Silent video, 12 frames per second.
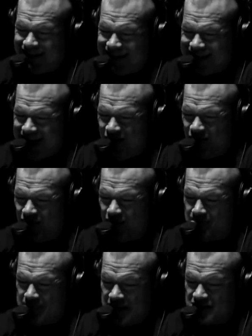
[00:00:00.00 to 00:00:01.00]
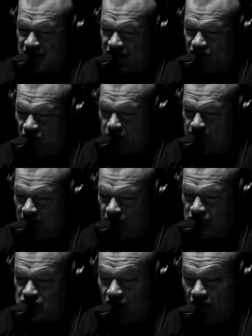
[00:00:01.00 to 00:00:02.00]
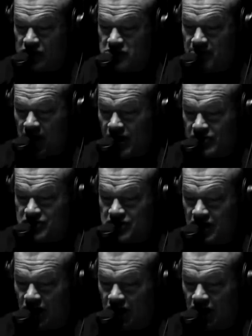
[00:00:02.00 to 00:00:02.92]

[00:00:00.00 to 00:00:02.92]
laid down the basic fundamentals of his policy,